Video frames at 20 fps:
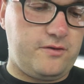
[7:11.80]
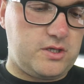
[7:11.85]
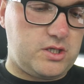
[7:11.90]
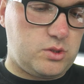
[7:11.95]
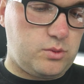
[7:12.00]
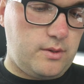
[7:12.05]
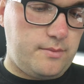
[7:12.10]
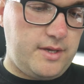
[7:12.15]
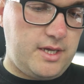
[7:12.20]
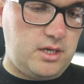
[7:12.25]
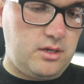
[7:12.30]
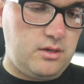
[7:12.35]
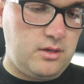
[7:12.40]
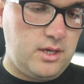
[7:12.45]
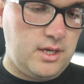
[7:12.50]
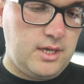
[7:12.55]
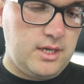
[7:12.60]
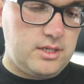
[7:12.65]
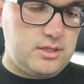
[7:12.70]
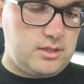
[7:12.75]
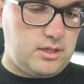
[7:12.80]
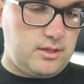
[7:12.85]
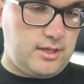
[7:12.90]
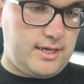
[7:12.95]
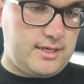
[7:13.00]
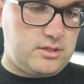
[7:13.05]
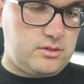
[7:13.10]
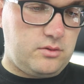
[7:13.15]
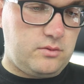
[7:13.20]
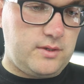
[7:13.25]
for swimming, so
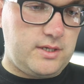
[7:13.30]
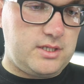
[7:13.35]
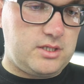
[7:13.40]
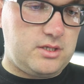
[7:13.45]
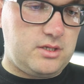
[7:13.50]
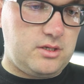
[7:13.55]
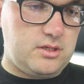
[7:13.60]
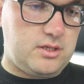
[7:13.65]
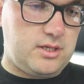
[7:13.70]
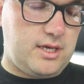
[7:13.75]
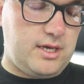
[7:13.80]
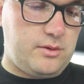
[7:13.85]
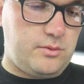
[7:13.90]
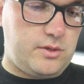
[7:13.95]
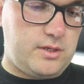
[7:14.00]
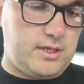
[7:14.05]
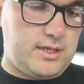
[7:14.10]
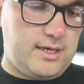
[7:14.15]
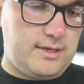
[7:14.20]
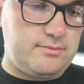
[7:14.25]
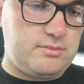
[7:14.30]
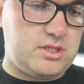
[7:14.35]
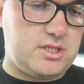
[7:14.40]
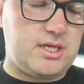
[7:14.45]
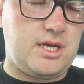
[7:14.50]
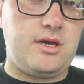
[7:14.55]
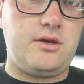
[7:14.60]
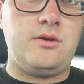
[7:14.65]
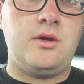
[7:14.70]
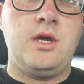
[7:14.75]
that's always good to get one of them.
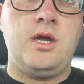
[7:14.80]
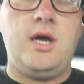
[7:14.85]
So